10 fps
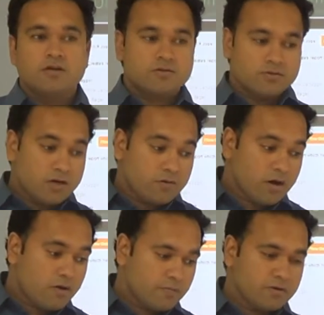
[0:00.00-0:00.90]
So now
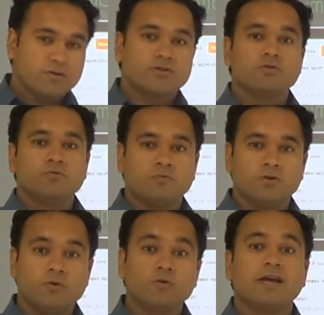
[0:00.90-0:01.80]
how I'm going to
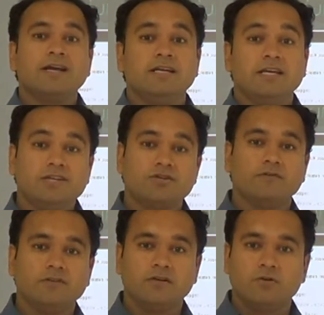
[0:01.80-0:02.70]
look at each
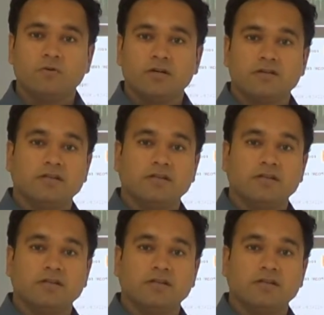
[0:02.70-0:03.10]
of the node,